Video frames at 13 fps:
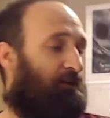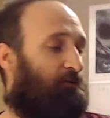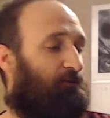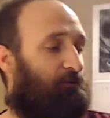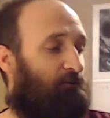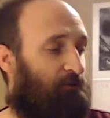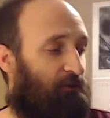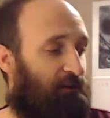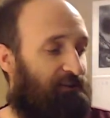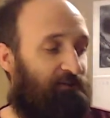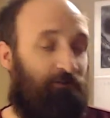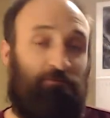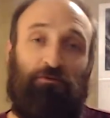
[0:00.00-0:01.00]
we'll get
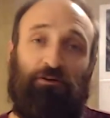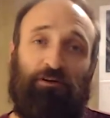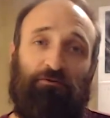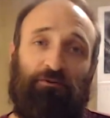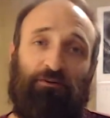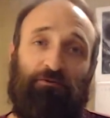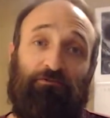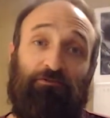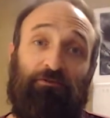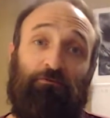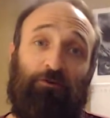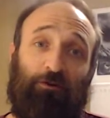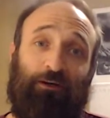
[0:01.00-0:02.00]
to a point where we feel
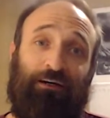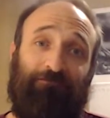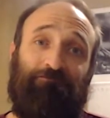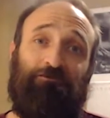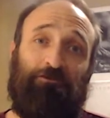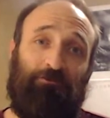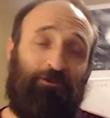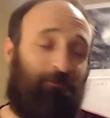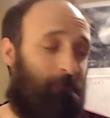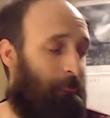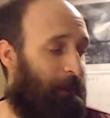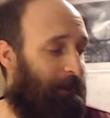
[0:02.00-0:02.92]
more comfortable,